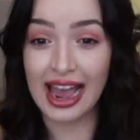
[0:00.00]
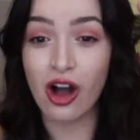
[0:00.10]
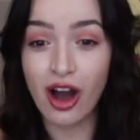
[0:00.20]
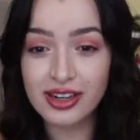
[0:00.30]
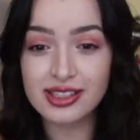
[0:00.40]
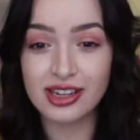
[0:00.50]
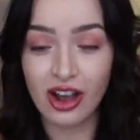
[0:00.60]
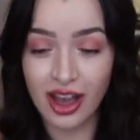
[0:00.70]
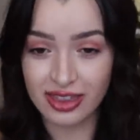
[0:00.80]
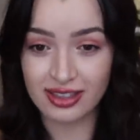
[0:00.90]
I honest to
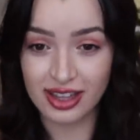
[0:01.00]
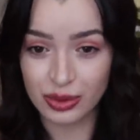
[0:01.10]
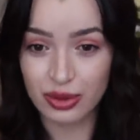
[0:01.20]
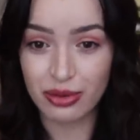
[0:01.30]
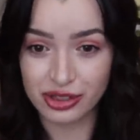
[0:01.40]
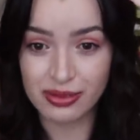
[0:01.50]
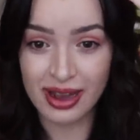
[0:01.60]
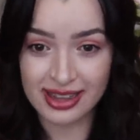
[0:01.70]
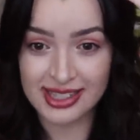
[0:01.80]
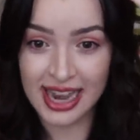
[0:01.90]
God think that's where most of
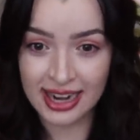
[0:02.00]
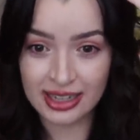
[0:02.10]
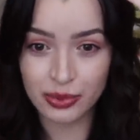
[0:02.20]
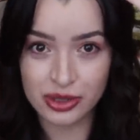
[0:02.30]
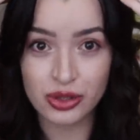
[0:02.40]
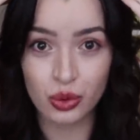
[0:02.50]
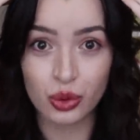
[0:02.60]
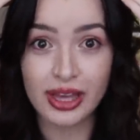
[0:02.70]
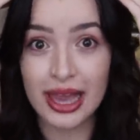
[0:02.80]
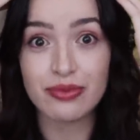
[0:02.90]
my anxiety with
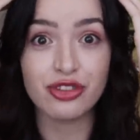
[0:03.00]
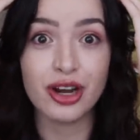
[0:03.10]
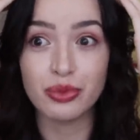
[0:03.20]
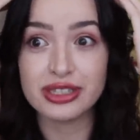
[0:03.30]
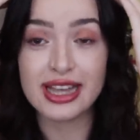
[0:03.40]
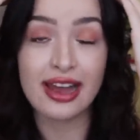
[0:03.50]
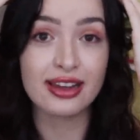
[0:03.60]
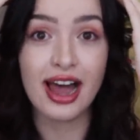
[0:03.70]
school came from, was that